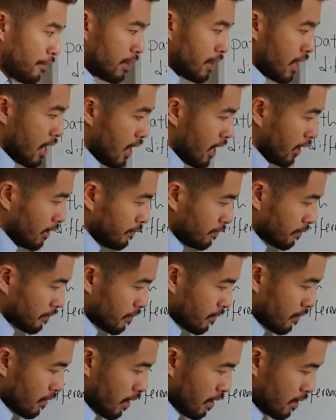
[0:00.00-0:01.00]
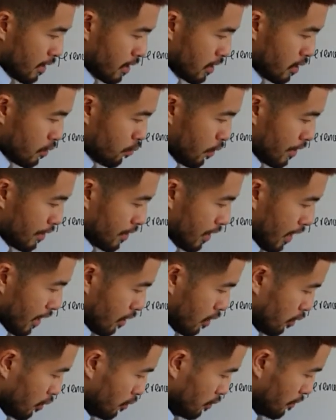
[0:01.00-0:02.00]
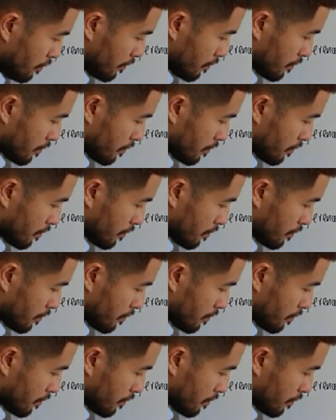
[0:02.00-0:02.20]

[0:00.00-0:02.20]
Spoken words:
in here. This is one cycle.